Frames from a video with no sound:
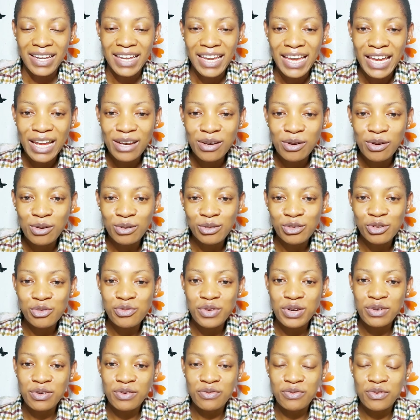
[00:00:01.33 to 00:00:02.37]
Hello,
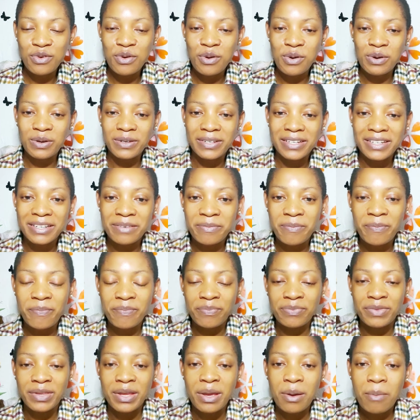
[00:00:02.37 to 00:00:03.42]
children of God.
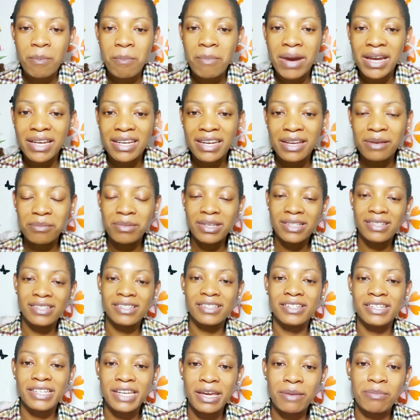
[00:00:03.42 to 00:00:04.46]
My name is
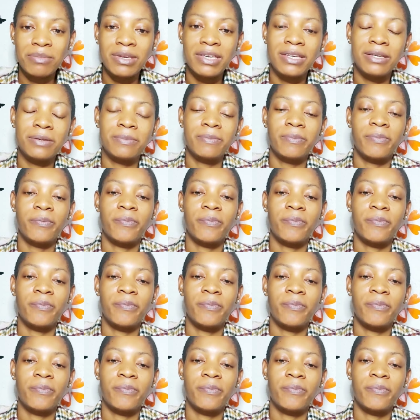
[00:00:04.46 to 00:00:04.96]
Yemi.